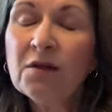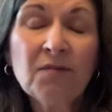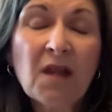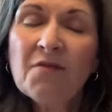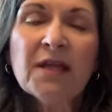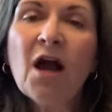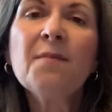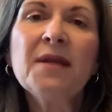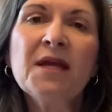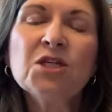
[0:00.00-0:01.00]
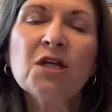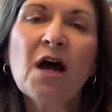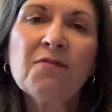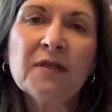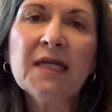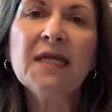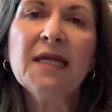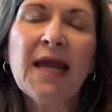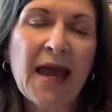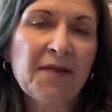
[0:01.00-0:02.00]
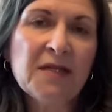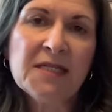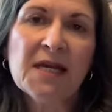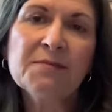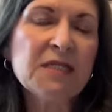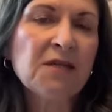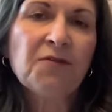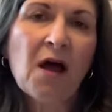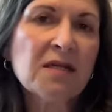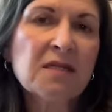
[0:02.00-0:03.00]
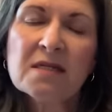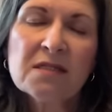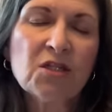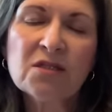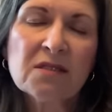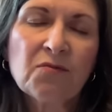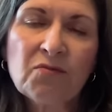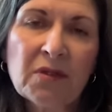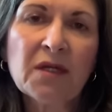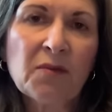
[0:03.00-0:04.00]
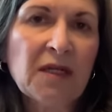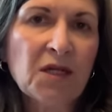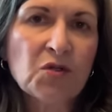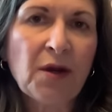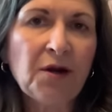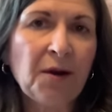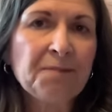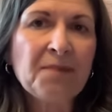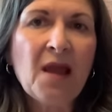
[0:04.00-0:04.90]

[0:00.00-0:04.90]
Lovely combination of linen and the DMC flosses, just really, really enjoyed her.